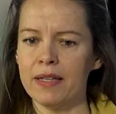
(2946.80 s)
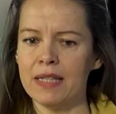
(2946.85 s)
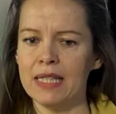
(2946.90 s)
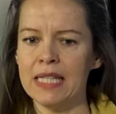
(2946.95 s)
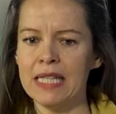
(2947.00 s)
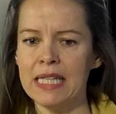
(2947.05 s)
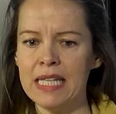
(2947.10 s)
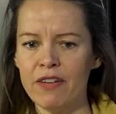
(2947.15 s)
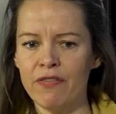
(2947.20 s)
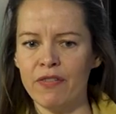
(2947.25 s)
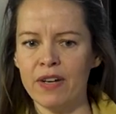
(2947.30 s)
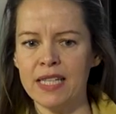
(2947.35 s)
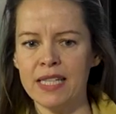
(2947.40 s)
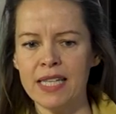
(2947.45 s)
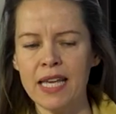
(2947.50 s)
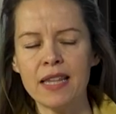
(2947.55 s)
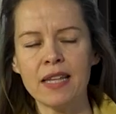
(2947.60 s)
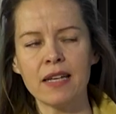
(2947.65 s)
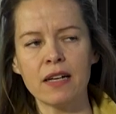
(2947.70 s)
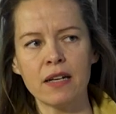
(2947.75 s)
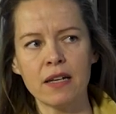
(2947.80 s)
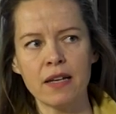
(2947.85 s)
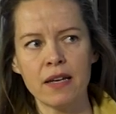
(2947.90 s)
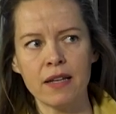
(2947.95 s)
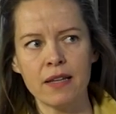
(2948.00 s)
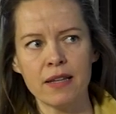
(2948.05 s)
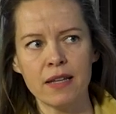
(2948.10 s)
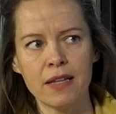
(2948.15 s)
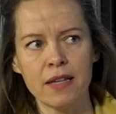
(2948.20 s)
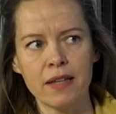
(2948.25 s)
let's see if I say the,
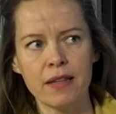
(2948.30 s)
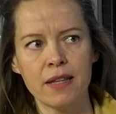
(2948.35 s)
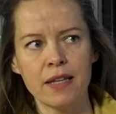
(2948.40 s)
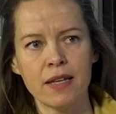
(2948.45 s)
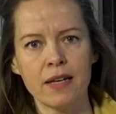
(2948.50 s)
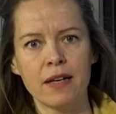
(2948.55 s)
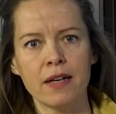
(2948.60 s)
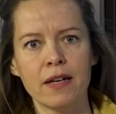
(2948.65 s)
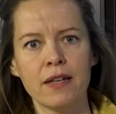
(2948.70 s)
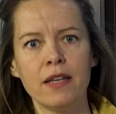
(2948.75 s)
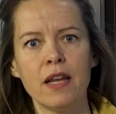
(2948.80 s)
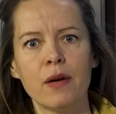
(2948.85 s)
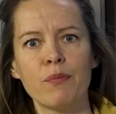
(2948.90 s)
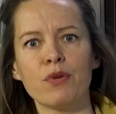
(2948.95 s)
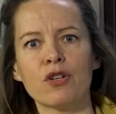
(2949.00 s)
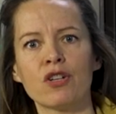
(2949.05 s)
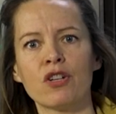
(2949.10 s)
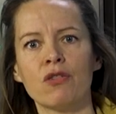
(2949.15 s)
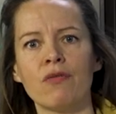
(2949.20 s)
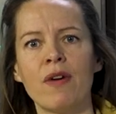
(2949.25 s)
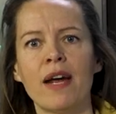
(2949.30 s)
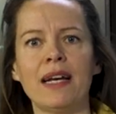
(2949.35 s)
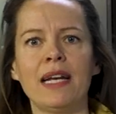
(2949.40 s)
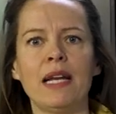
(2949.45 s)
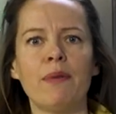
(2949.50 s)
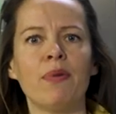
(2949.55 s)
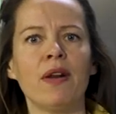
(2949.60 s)
uh, the, the numbers correctly,